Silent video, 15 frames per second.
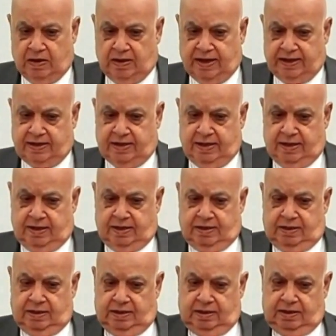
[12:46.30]
like,
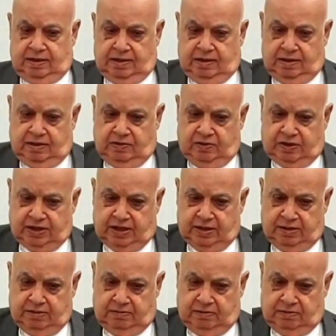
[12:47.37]
you can,
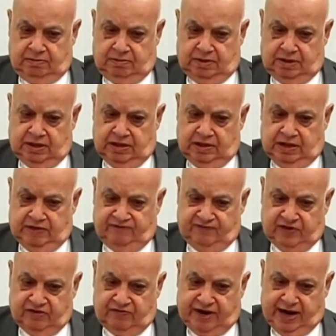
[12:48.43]
if
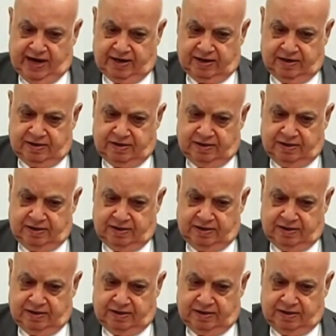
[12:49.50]
Iraq